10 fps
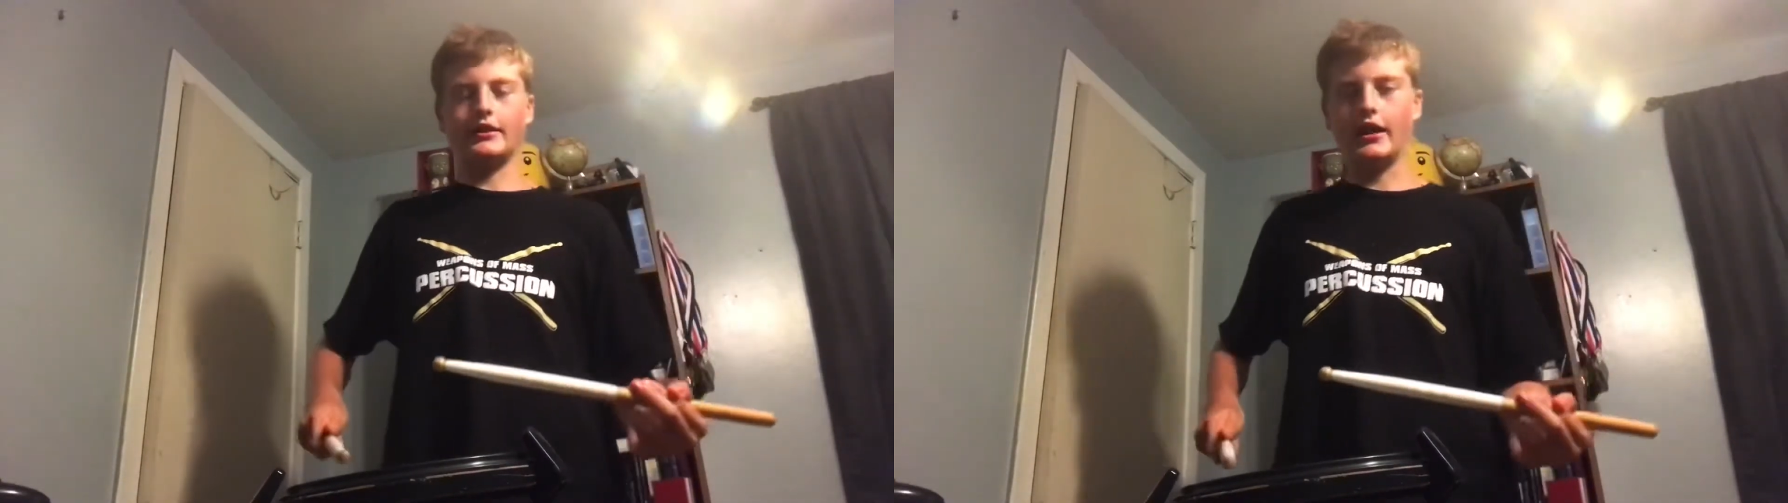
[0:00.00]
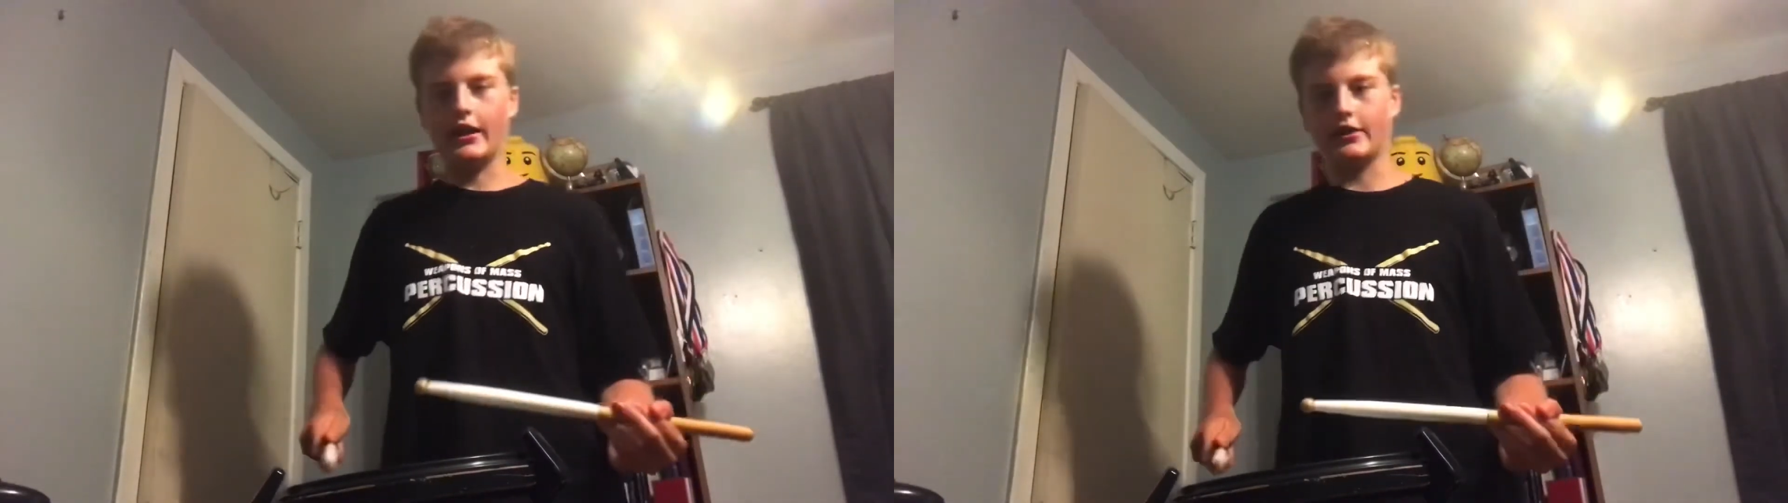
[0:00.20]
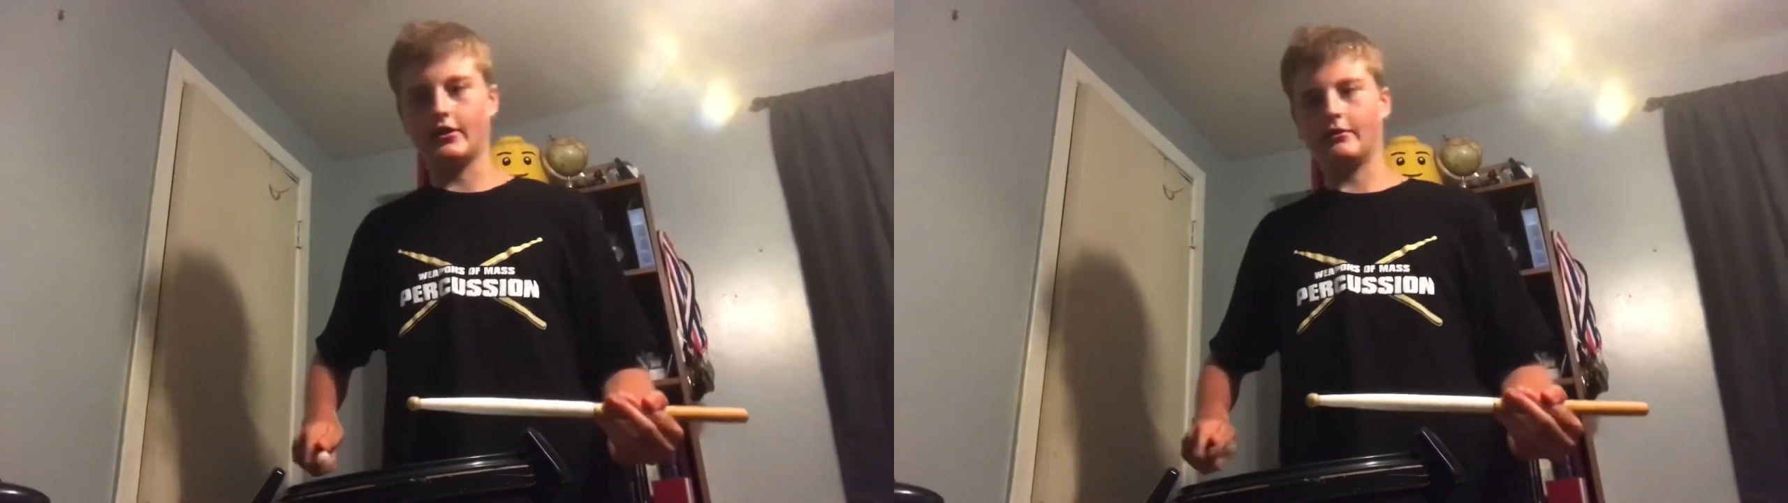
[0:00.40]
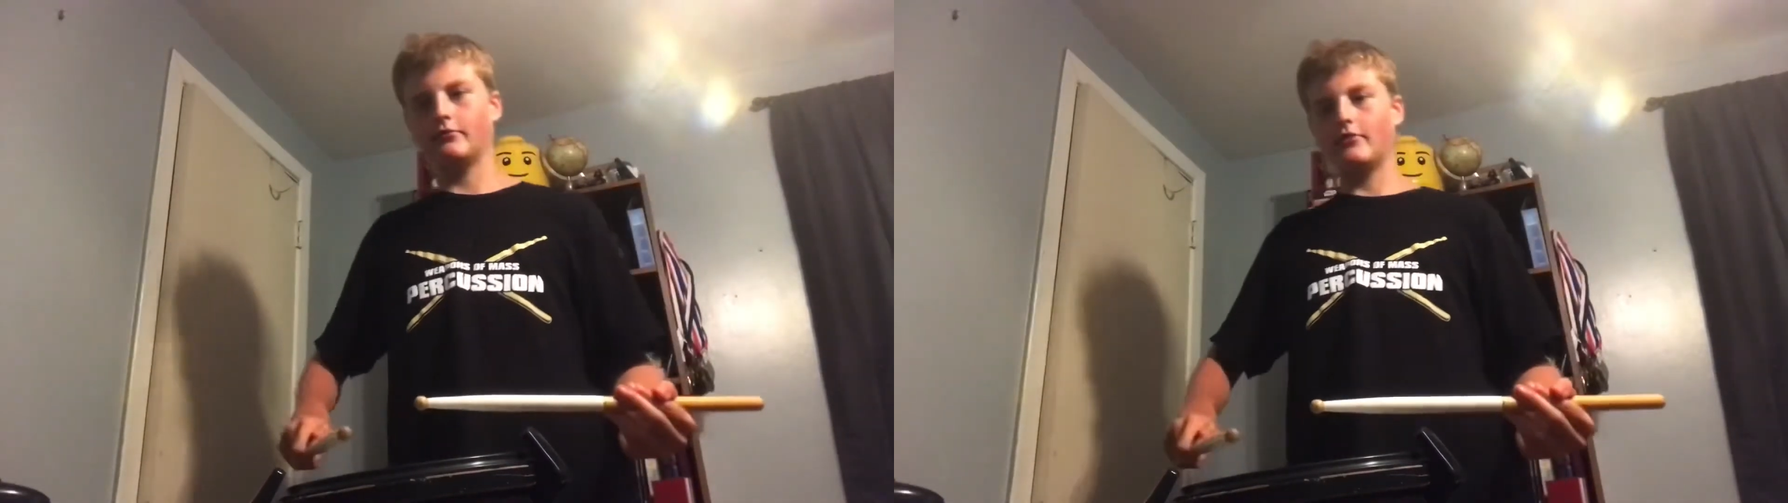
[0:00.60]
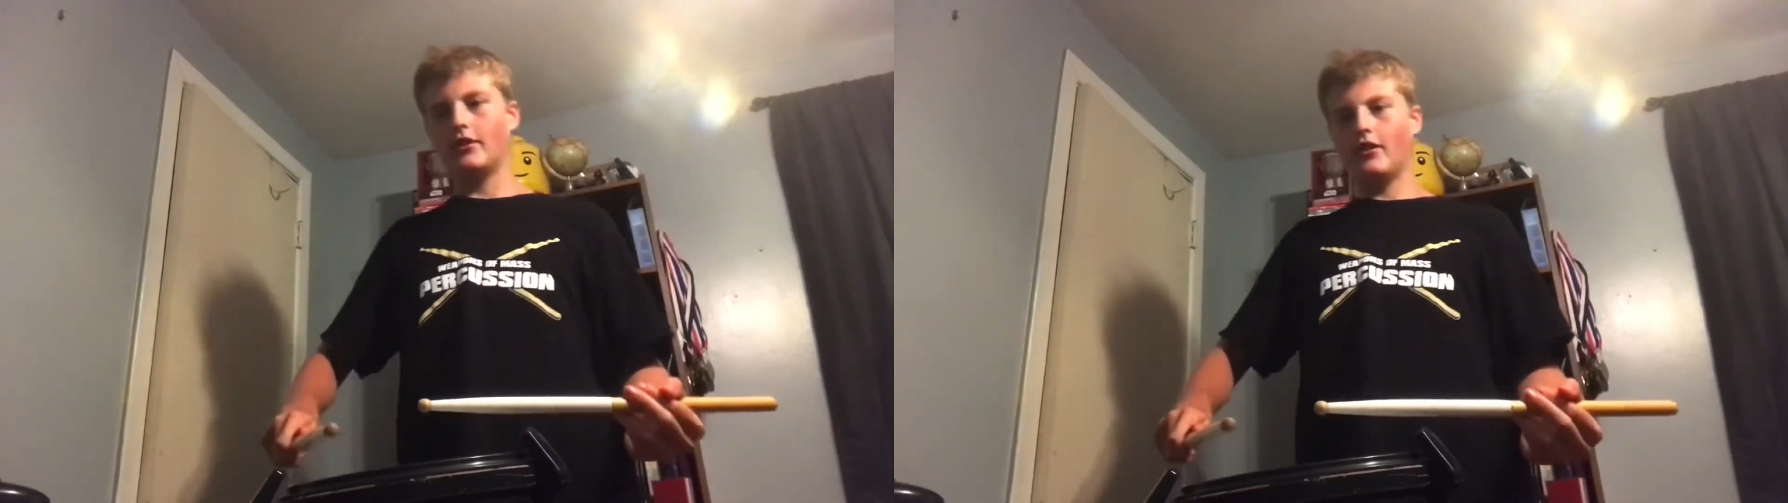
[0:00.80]
the accent.
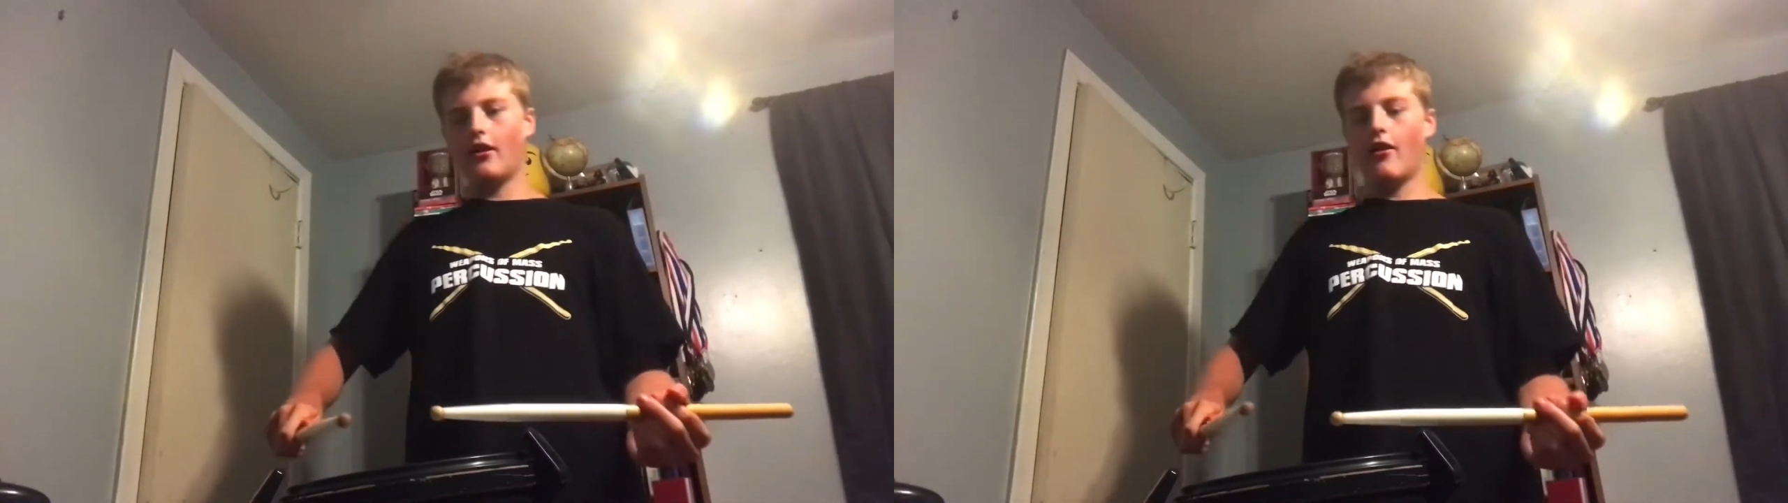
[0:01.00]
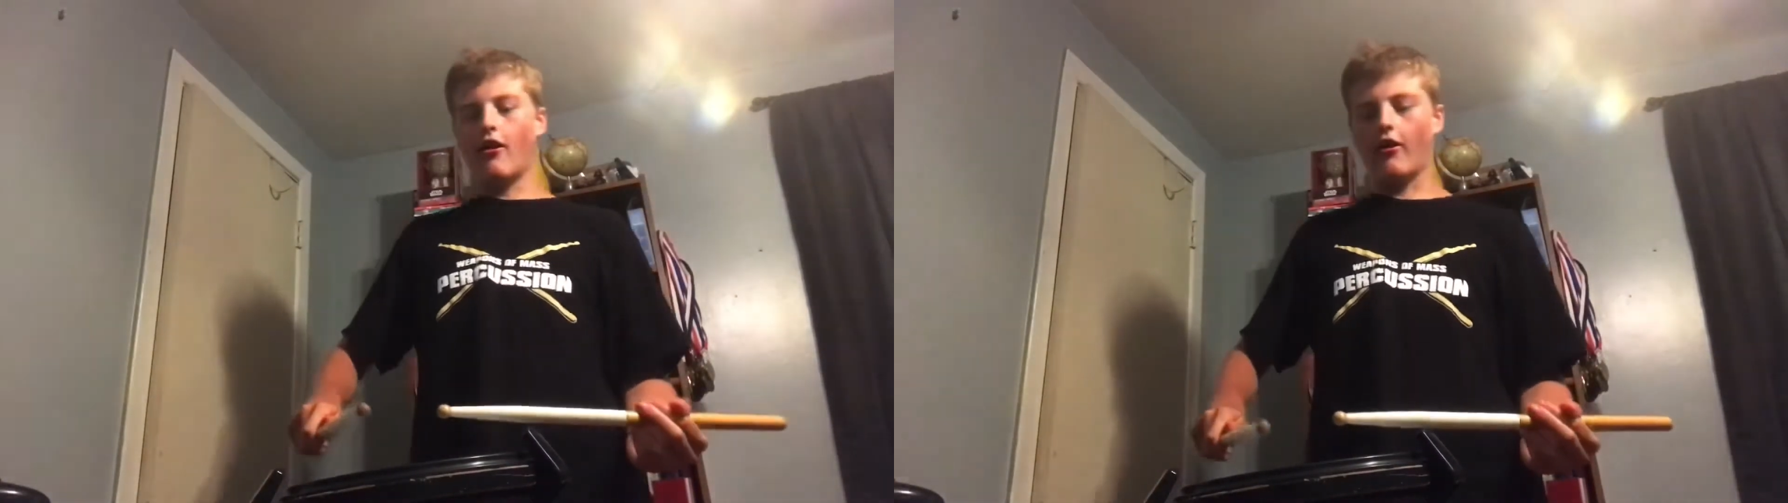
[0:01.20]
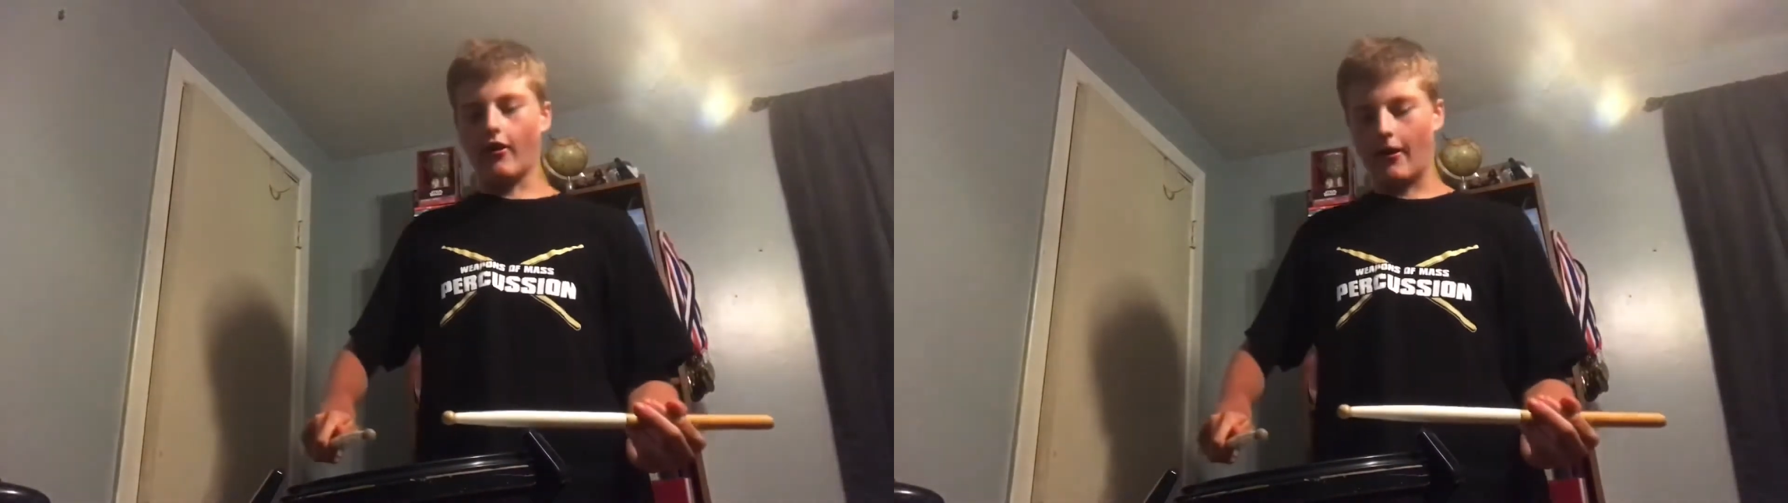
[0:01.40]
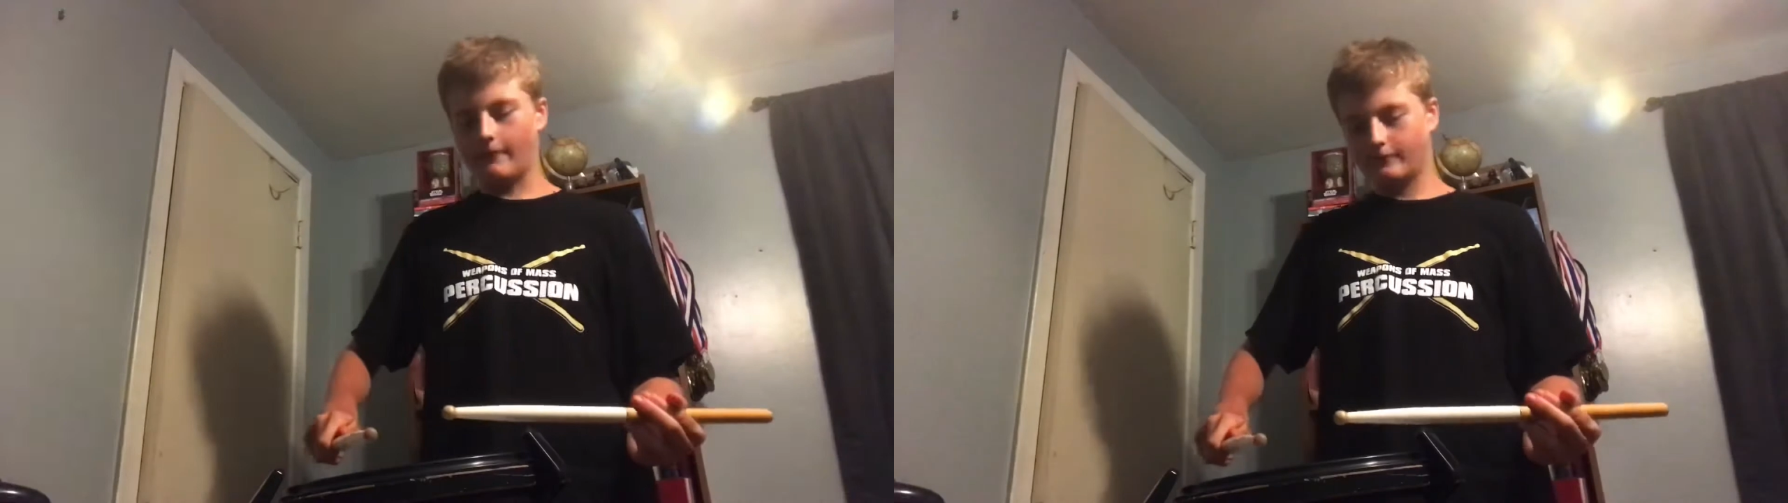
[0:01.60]
All right.